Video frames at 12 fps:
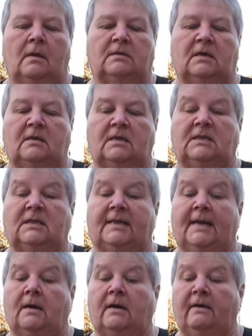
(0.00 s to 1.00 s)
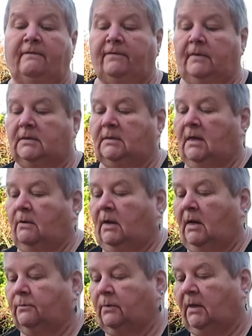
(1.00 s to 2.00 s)
See, this is live, there's no
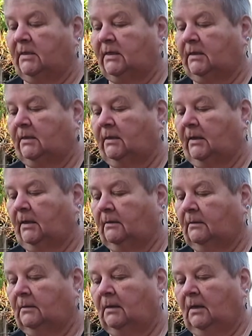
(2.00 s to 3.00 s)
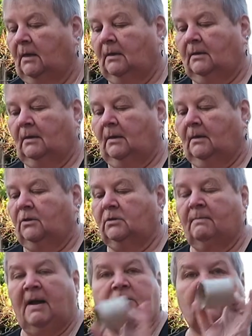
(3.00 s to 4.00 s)
heat one I did earlier.
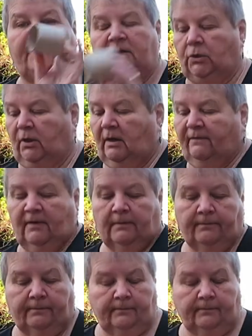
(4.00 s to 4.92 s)
Doesn't matter if it's uneven.